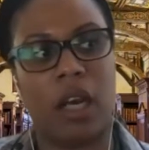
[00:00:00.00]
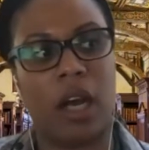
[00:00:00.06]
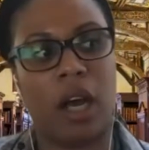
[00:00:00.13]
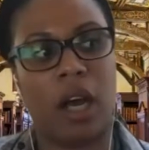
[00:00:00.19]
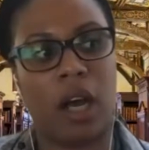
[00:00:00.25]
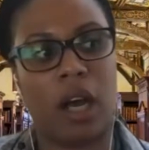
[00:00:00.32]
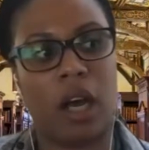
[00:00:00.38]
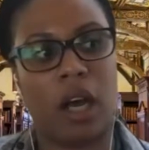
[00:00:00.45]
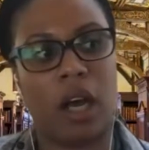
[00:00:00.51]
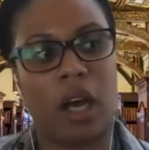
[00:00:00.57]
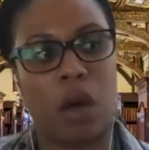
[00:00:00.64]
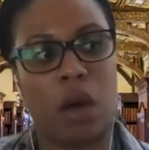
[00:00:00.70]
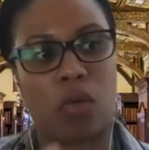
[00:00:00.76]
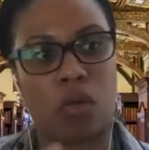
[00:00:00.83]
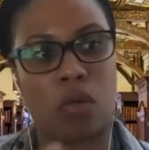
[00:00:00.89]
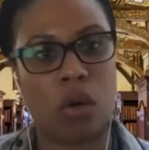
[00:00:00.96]
a
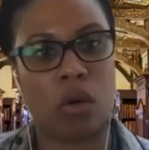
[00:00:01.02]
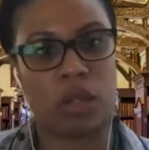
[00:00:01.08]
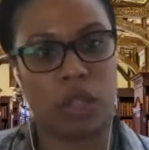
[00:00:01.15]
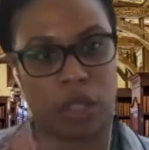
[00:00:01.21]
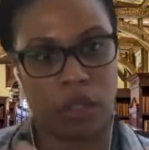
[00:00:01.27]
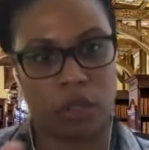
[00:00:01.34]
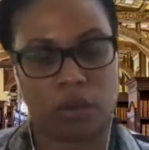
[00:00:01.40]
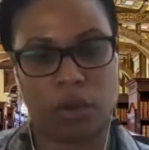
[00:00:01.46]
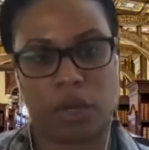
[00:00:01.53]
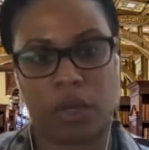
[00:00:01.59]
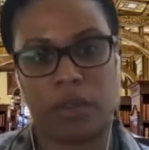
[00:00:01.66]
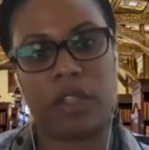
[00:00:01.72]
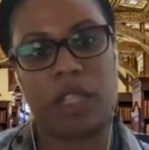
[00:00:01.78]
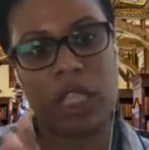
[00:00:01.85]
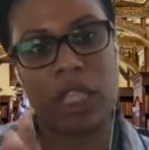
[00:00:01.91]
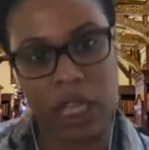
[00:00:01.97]
role to sort
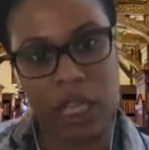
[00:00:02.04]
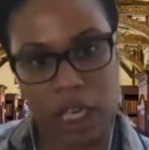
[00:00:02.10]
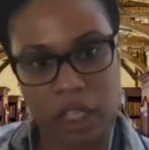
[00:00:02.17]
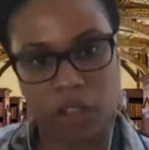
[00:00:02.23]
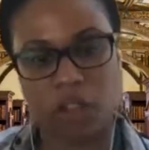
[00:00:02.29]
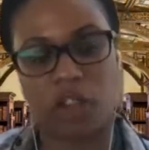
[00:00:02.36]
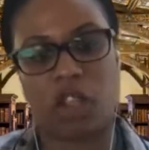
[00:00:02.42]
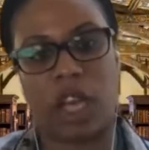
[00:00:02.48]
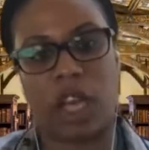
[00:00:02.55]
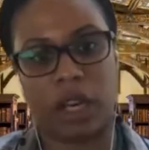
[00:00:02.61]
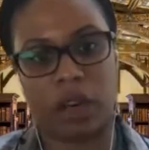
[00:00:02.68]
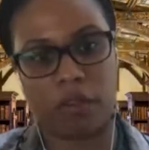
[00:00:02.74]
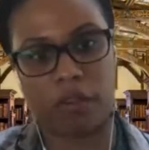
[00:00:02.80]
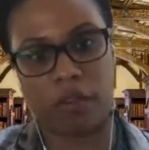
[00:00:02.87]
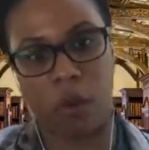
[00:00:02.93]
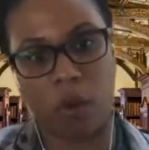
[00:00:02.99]
of teach and
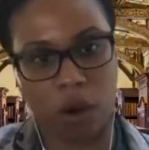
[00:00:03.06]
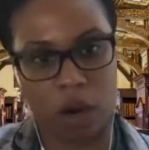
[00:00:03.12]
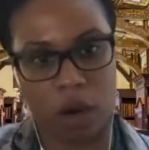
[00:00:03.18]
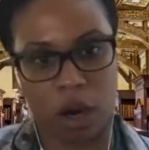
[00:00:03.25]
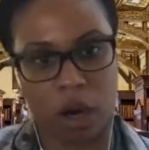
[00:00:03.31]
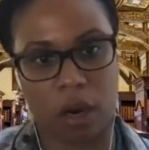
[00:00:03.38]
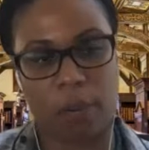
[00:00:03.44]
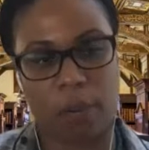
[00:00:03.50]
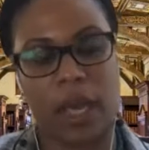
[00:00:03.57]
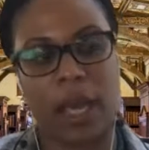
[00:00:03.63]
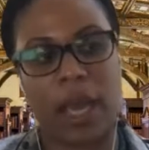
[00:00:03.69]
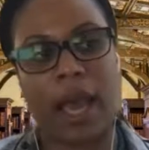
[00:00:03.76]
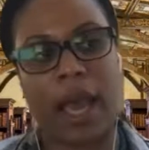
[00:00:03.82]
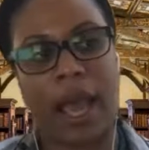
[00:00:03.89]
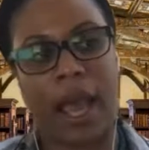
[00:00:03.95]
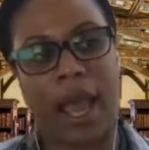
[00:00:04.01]
inform,
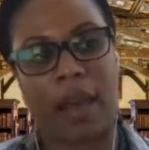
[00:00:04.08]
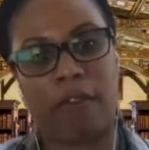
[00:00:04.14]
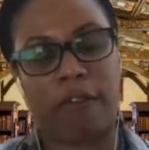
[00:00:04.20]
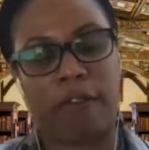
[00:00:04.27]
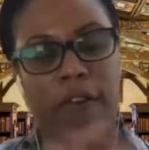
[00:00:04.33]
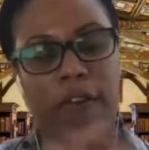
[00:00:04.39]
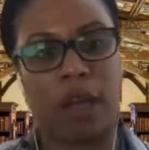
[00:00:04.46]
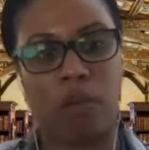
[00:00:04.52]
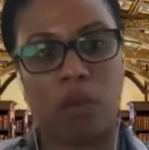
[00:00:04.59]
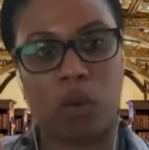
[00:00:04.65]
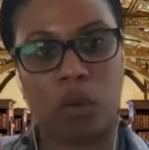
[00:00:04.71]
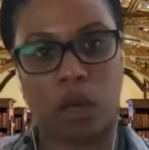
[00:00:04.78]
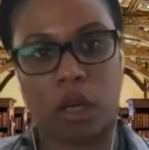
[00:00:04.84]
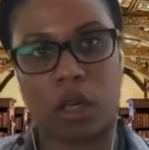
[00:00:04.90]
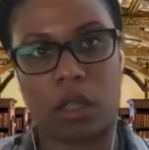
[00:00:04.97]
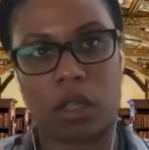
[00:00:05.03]
and
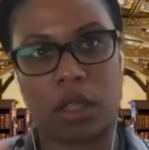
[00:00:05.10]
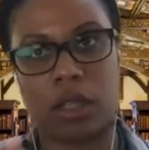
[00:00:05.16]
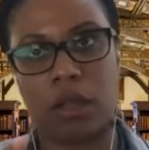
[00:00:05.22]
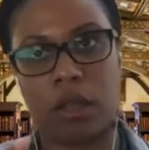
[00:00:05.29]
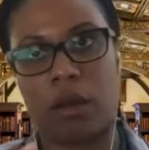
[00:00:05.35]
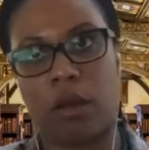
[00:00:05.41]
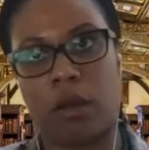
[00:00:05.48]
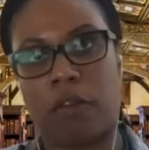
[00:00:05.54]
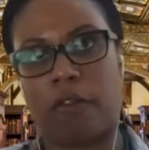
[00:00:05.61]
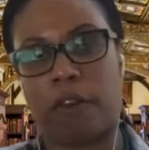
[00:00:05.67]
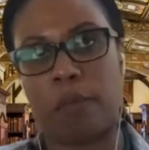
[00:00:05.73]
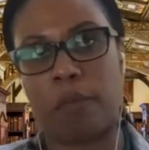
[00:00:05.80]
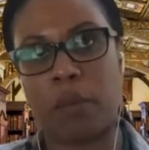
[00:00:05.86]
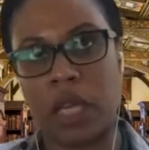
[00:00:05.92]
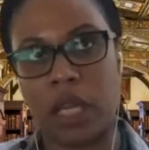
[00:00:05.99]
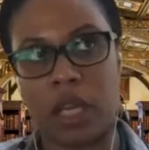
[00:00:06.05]
frameworks for
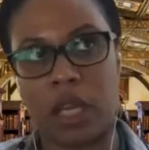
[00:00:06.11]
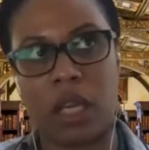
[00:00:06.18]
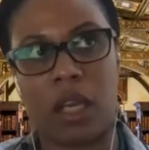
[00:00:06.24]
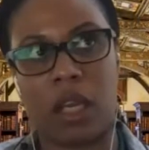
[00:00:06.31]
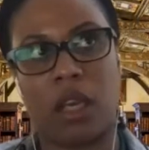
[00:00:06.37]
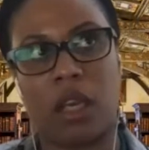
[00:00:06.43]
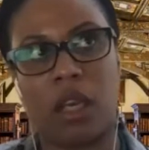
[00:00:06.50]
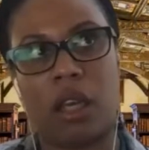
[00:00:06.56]
me